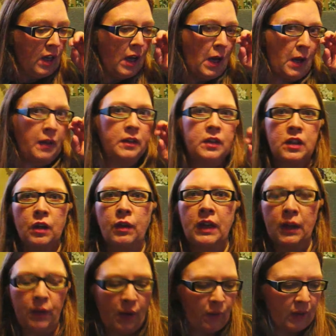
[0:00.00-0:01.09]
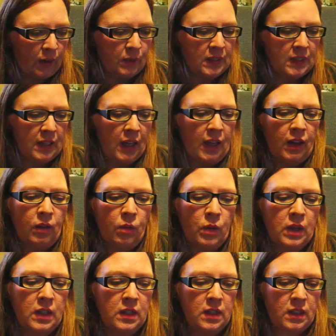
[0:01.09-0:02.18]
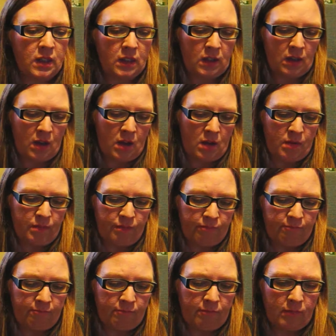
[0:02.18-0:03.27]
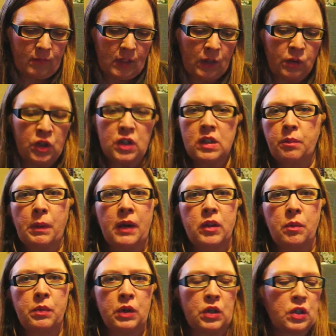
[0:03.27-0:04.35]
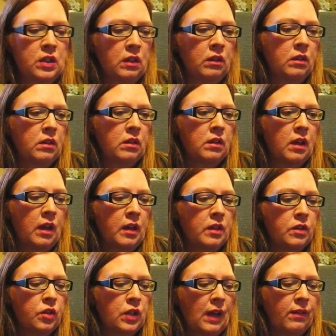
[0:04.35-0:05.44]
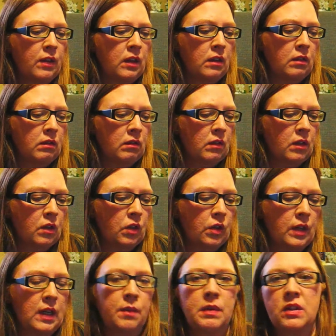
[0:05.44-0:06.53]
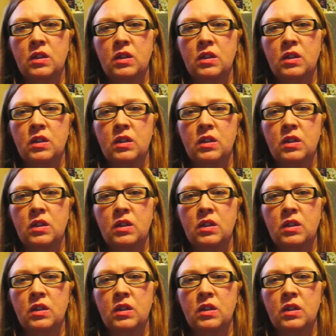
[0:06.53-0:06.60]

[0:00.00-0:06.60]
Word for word: Uh, so anyway, what I was saying was um, it was just about the Pure Silk uh, shaving cream.